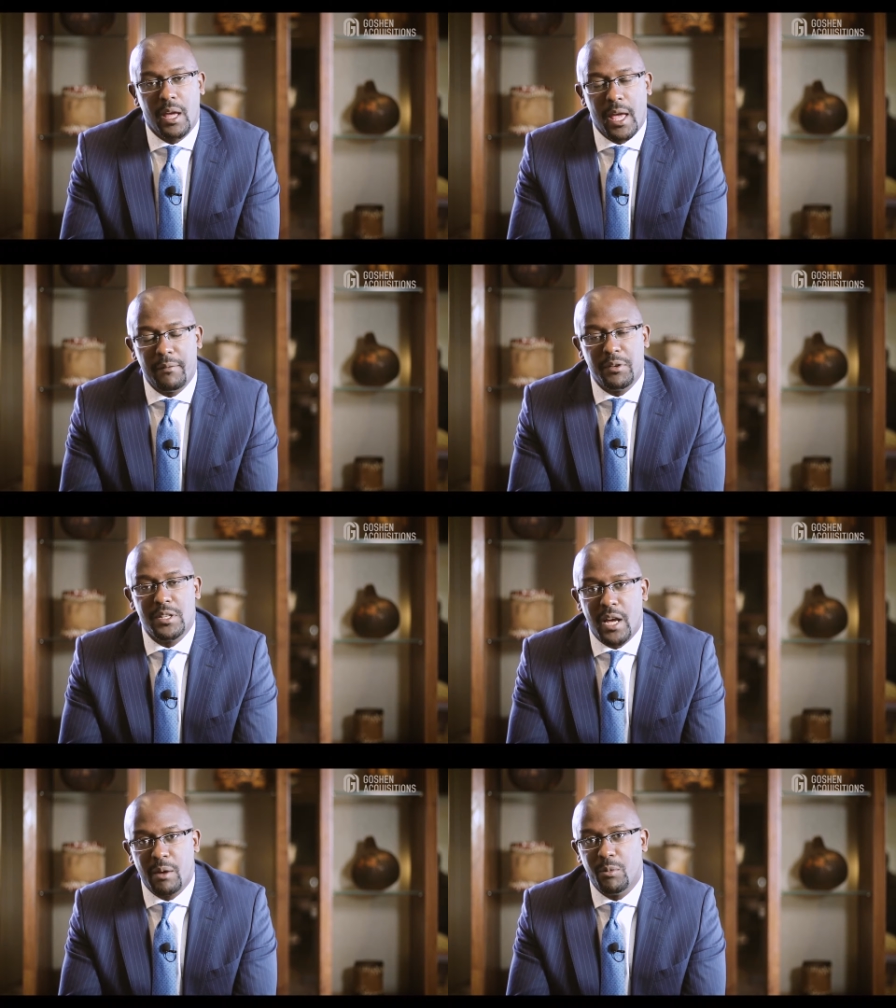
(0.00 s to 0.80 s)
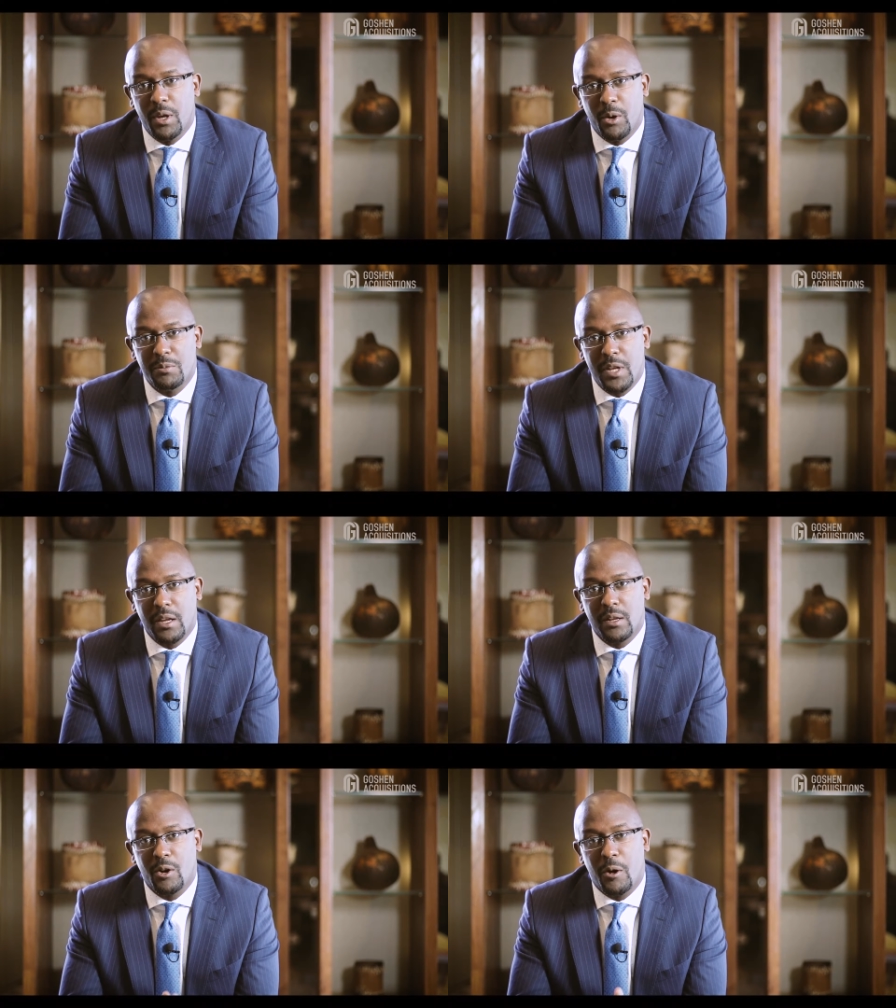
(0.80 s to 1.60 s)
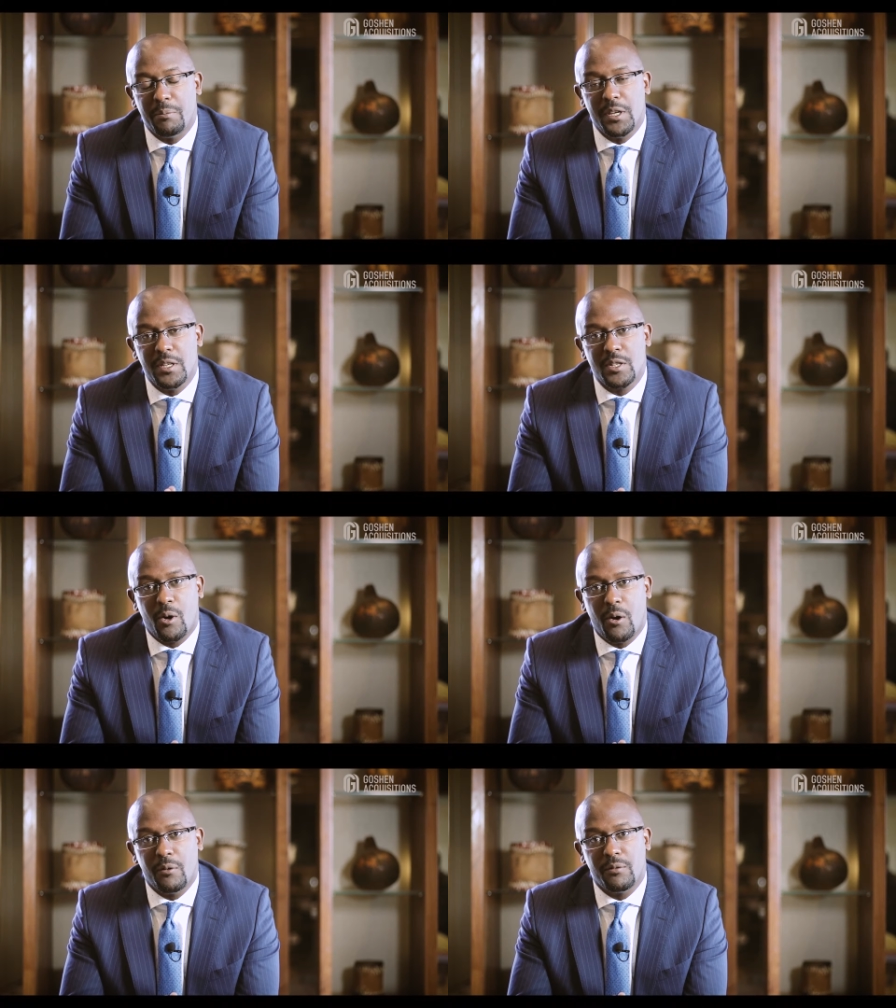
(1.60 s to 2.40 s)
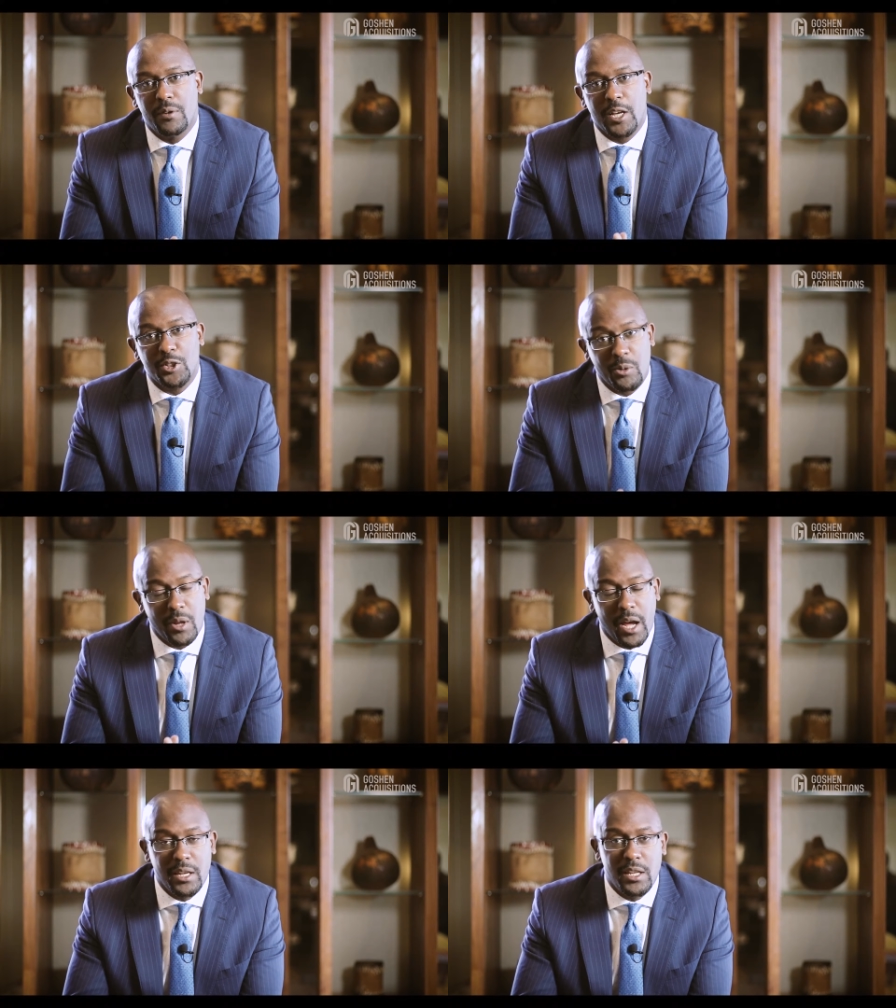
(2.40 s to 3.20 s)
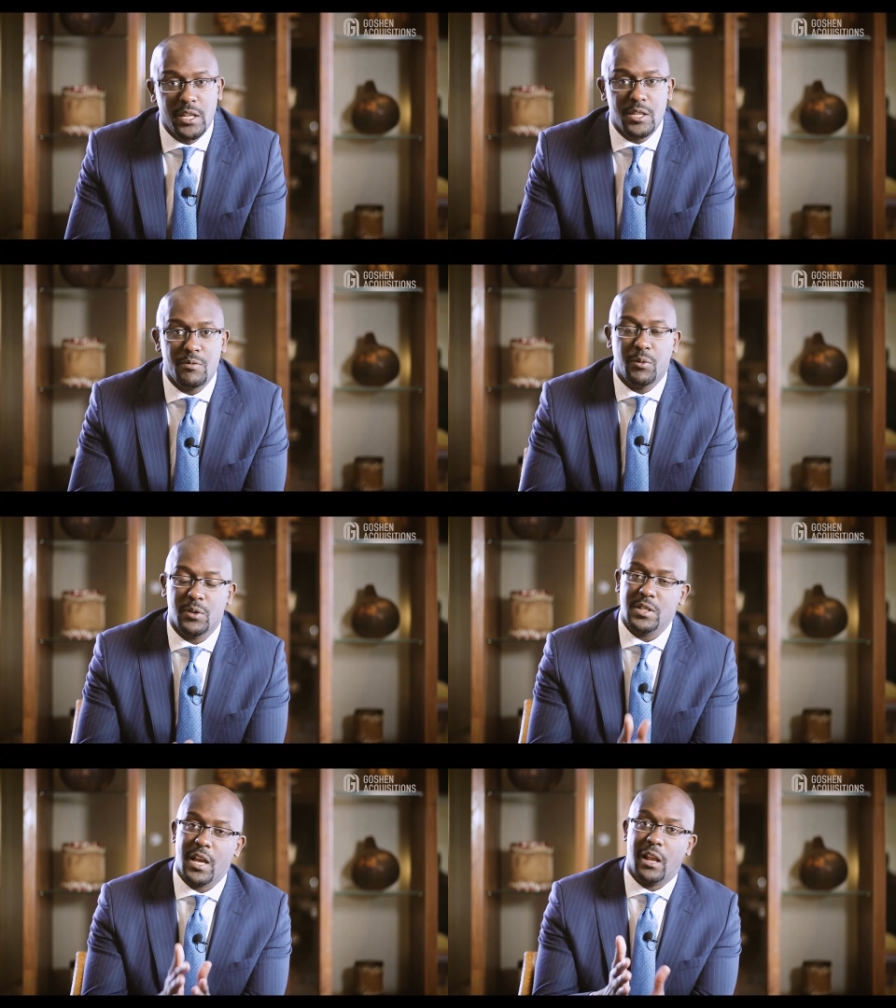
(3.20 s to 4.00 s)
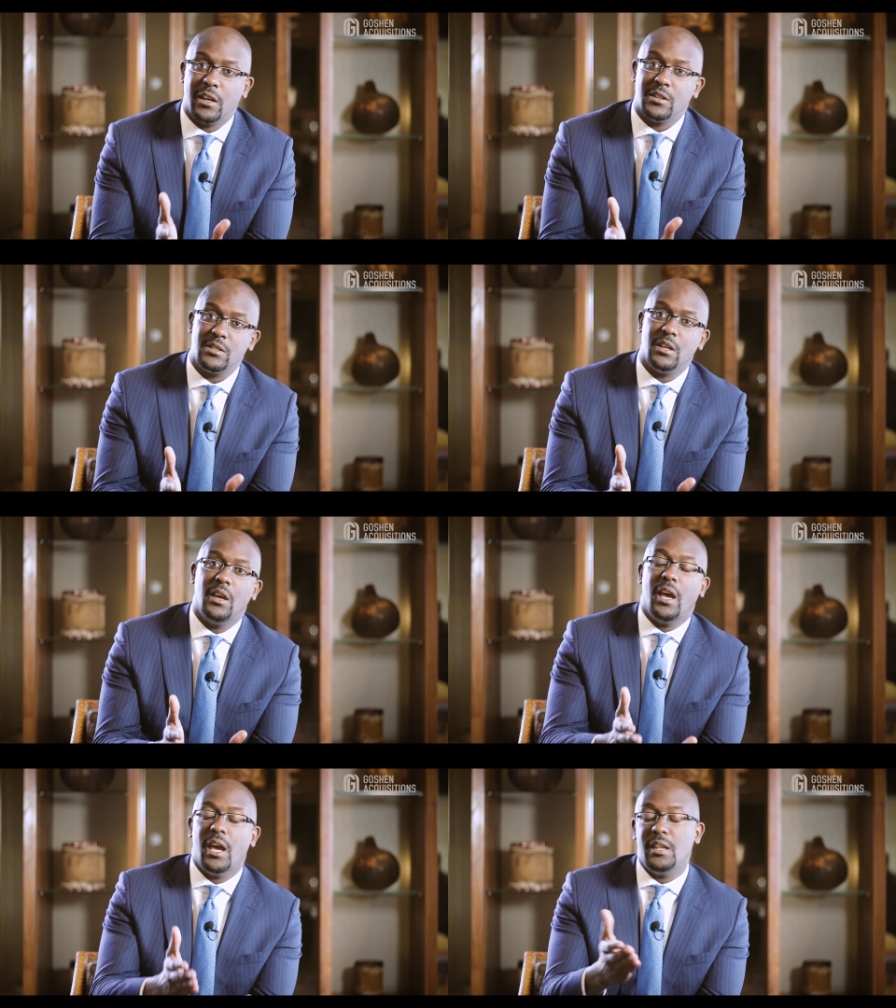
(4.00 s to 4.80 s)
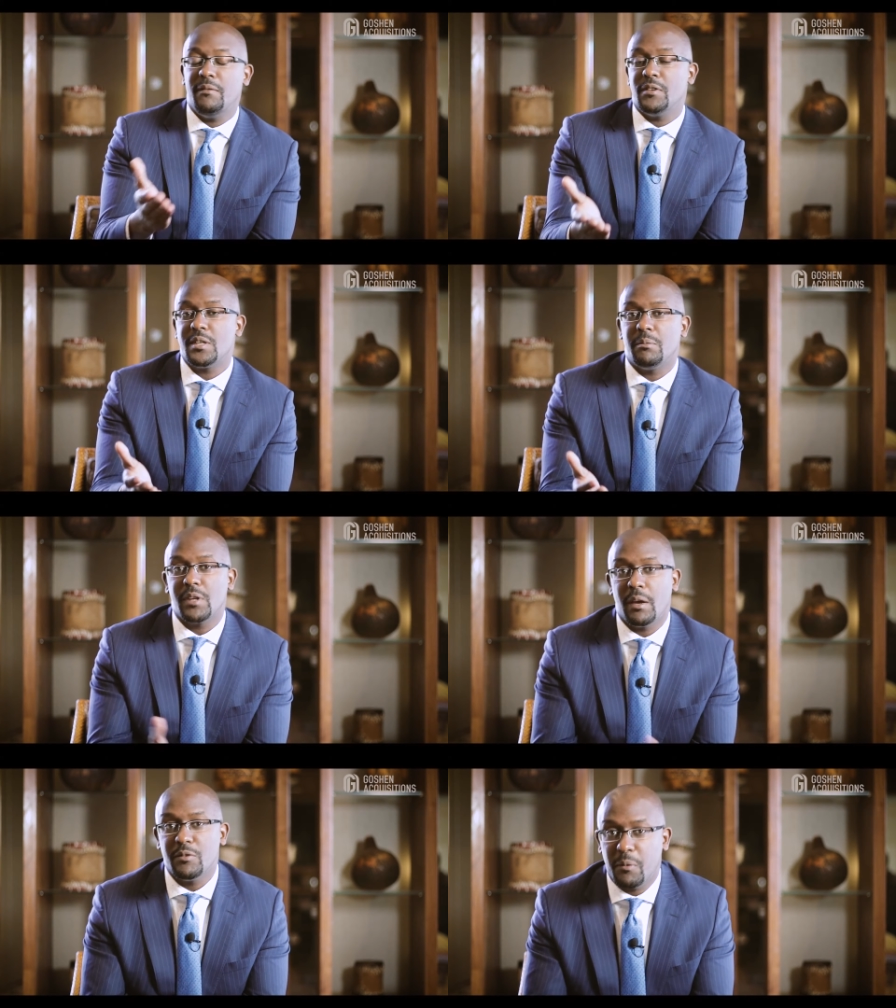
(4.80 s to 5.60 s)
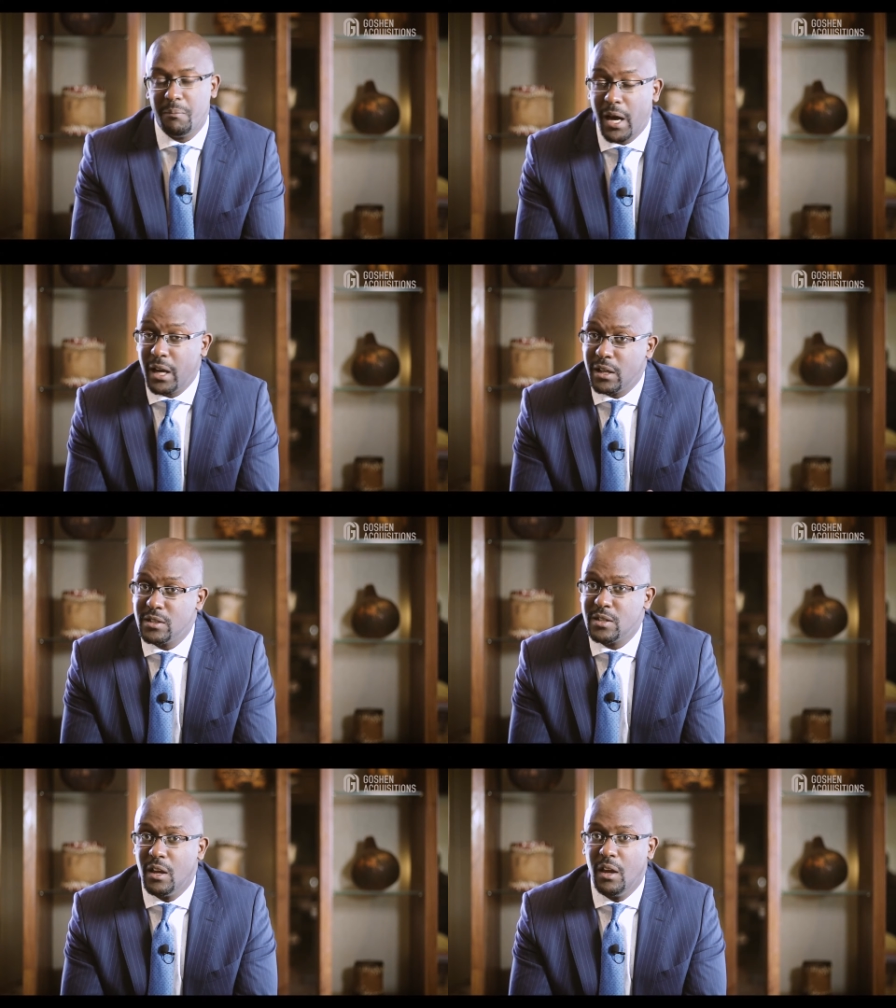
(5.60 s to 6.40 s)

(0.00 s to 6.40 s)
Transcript: every time we obtain copies of national IDs for sellers and even sometimes for buyers,